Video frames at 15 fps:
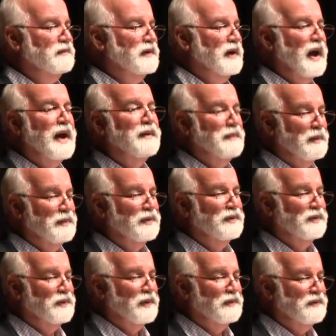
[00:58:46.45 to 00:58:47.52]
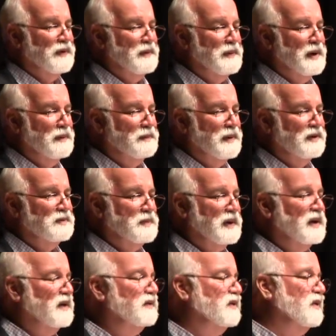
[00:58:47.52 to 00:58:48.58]
gang members who are female just
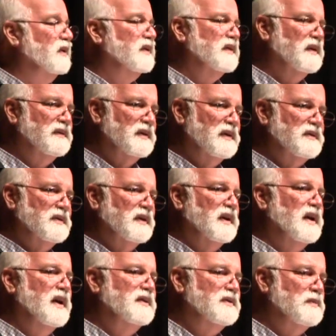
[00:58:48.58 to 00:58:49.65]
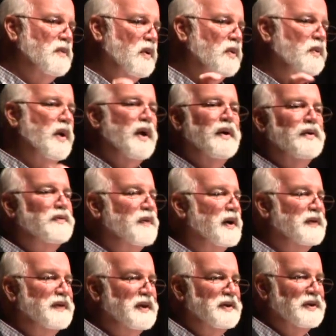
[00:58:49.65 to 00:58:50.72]
because they're, it's, a, it's, a, it's more
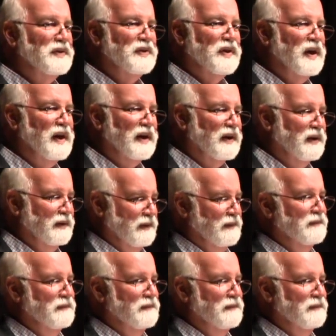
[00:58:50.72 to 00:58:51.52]
rarefied than you think.